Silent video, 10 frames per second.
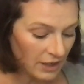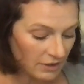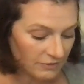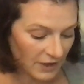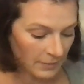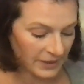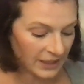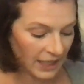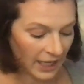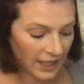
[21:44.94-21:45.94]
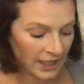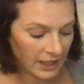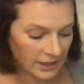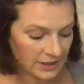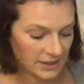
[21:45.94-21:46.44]
feminine
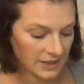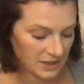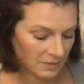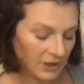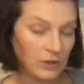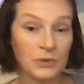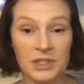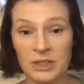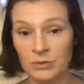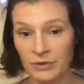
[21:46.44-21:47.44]
had the Six of Pentacles in